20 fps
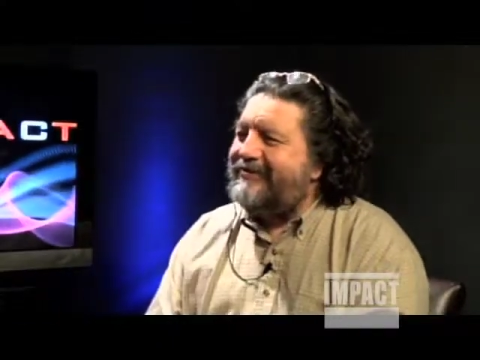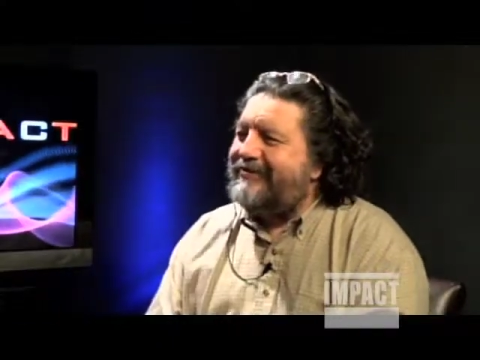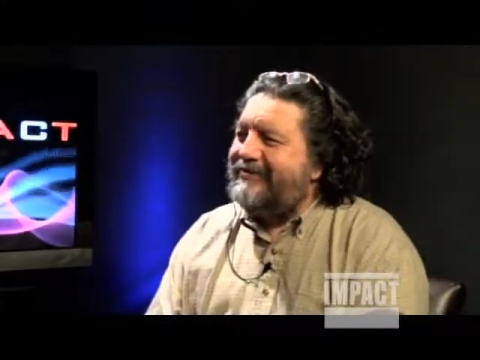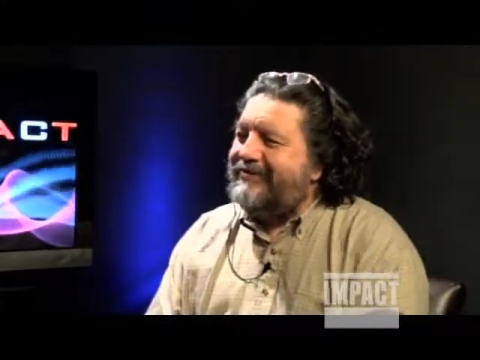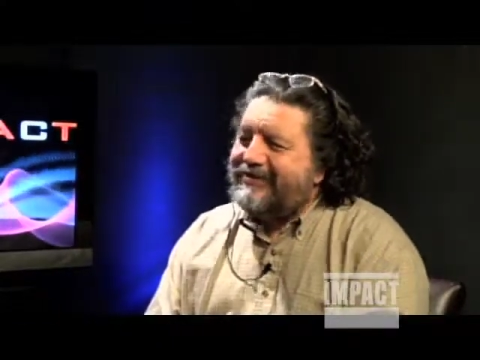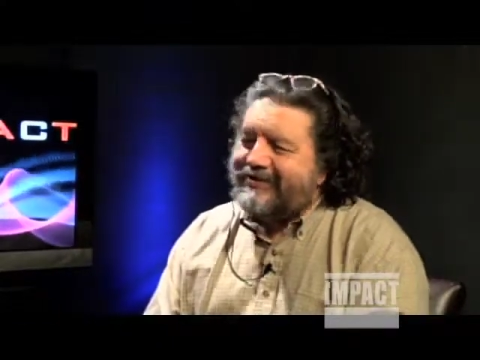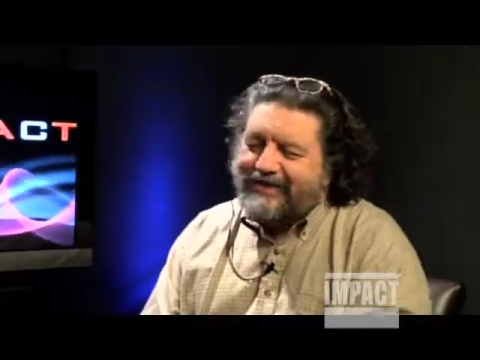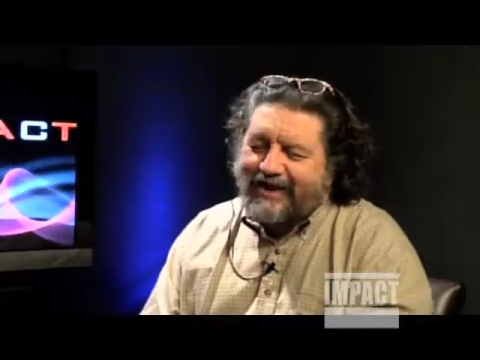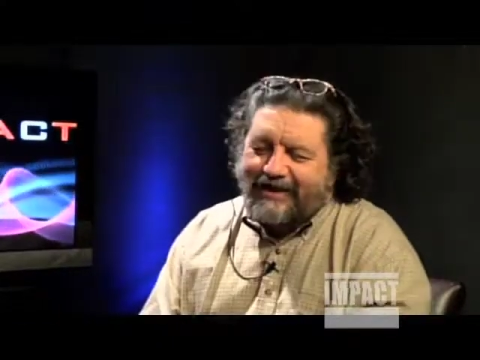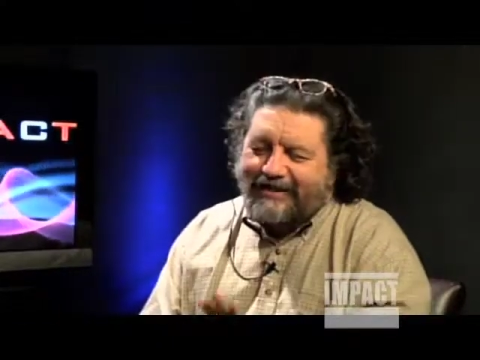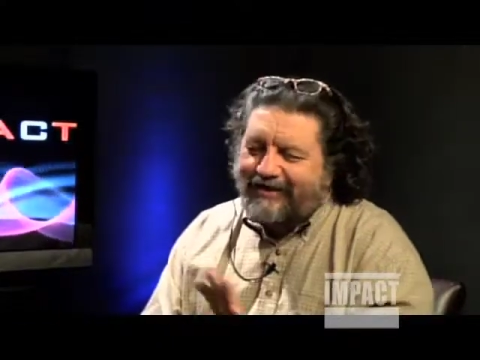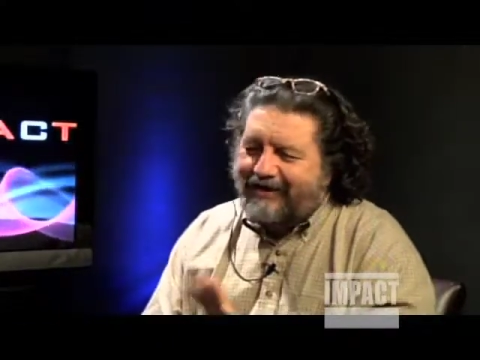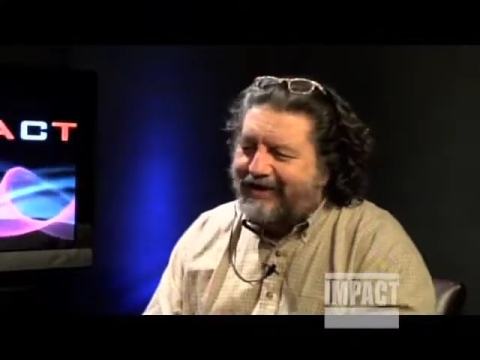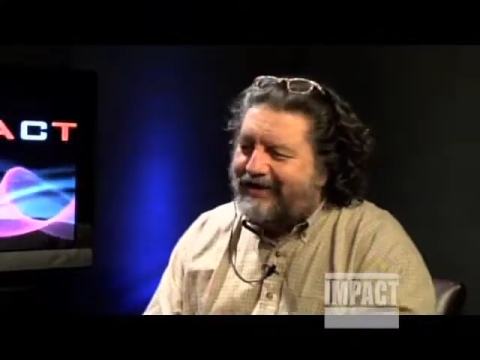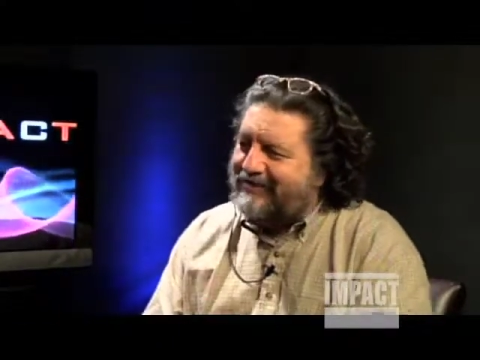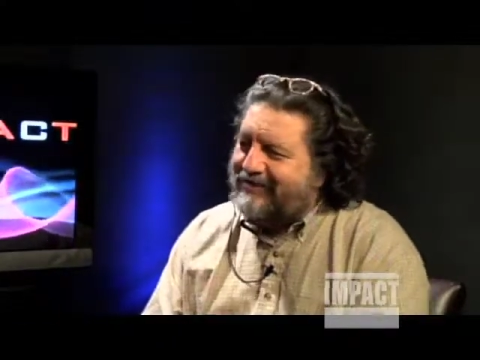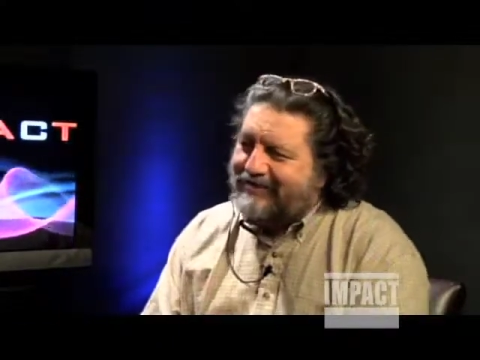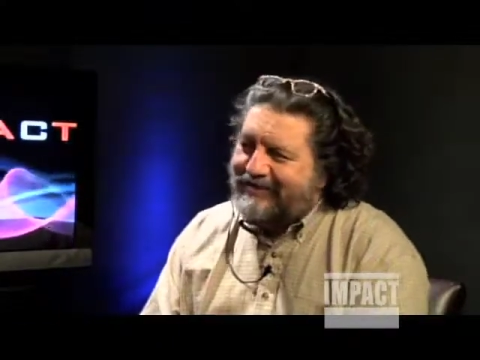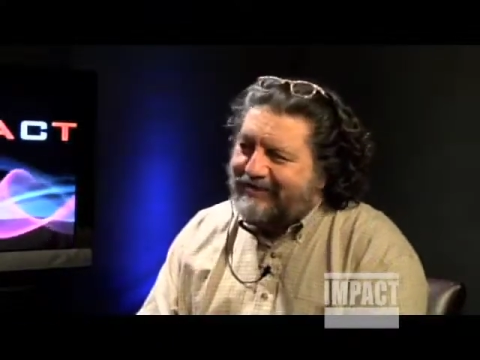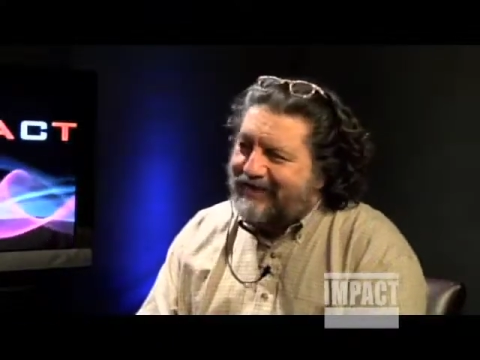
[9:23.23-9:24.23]
Schenectady
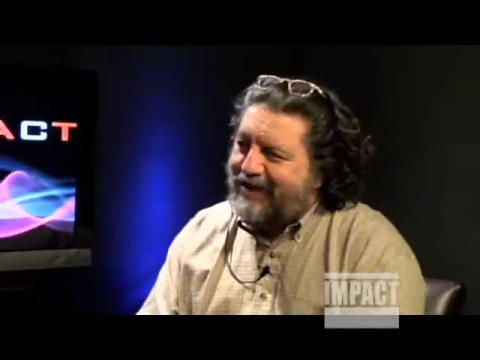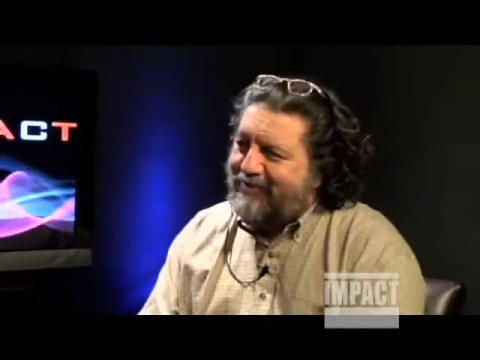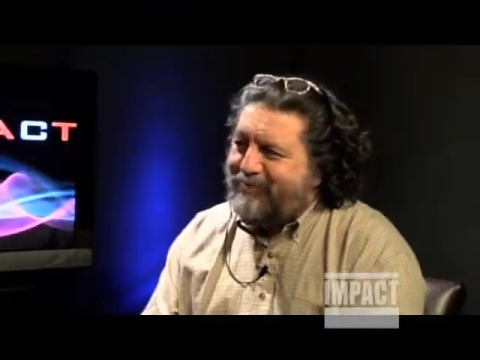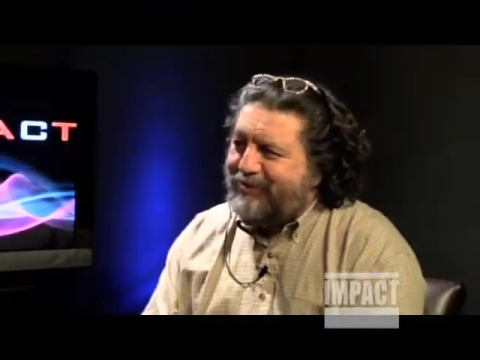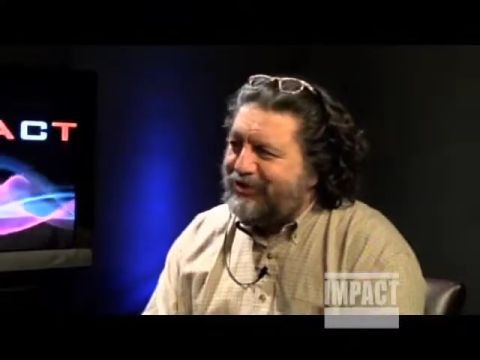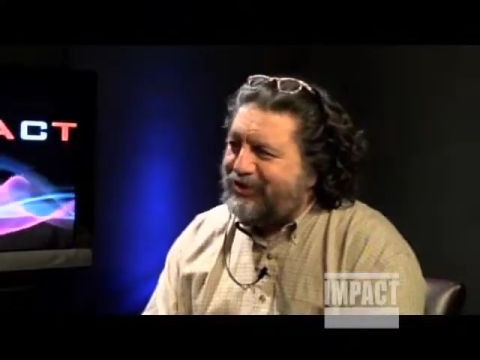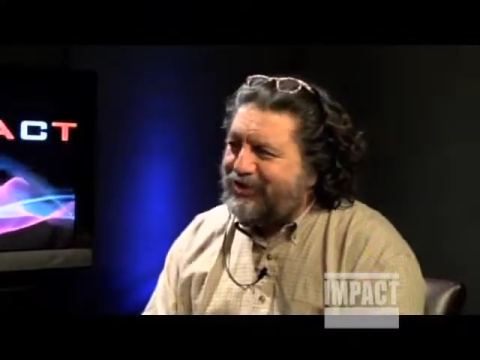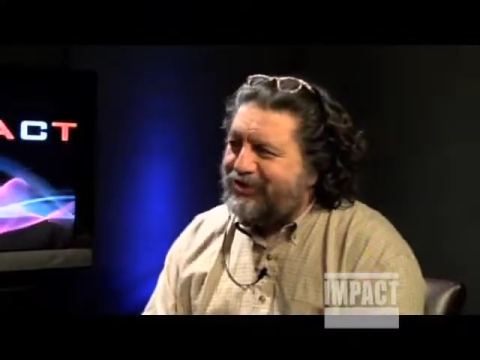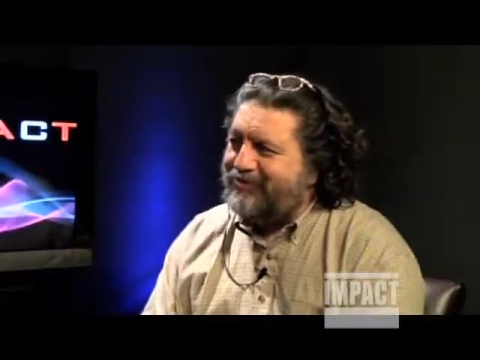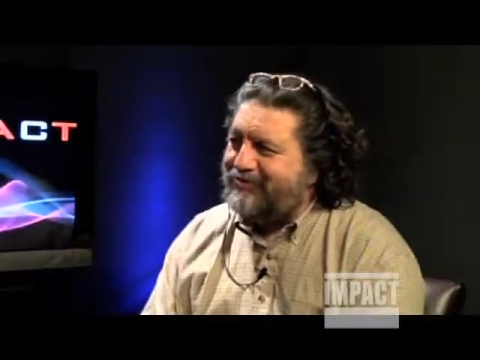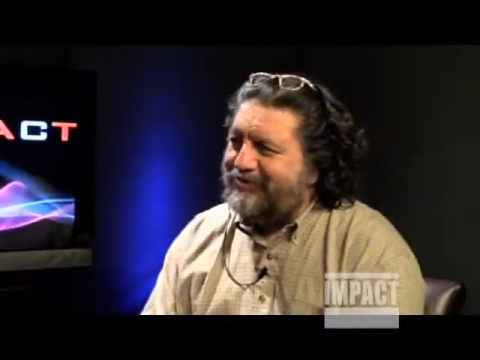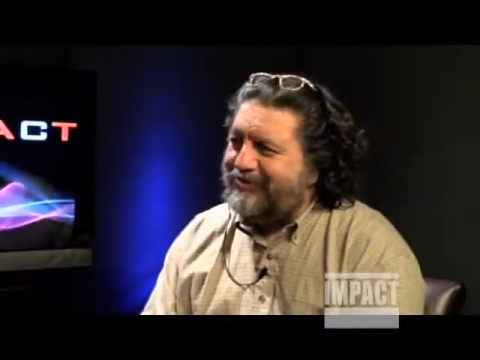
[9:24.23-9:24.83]
has the same issue.